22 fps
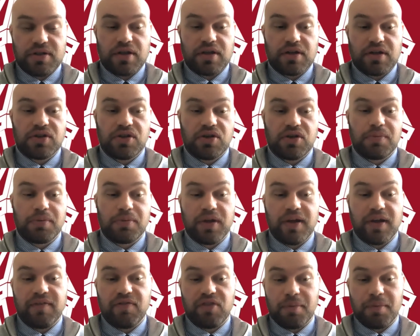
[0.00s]
And do you
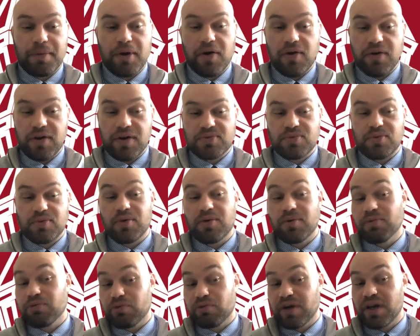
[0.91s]
believe the POTUS
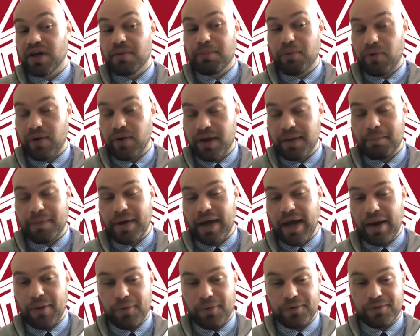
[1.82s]
will reappoint
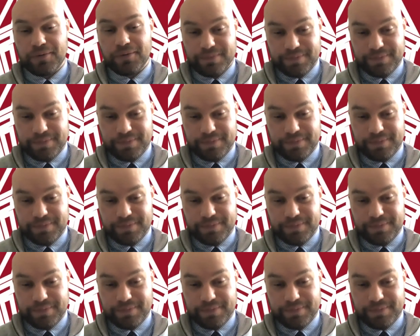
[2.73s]
Powell?